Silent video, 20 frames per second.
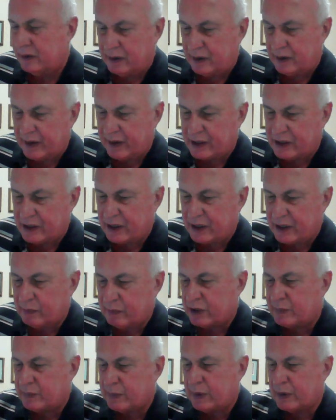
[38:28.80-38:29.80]
Now that's something
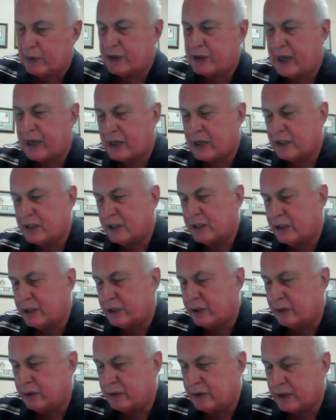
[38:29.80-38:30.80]
we're supposed to actually
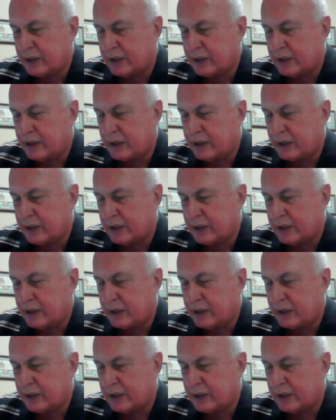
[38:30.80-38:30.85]
do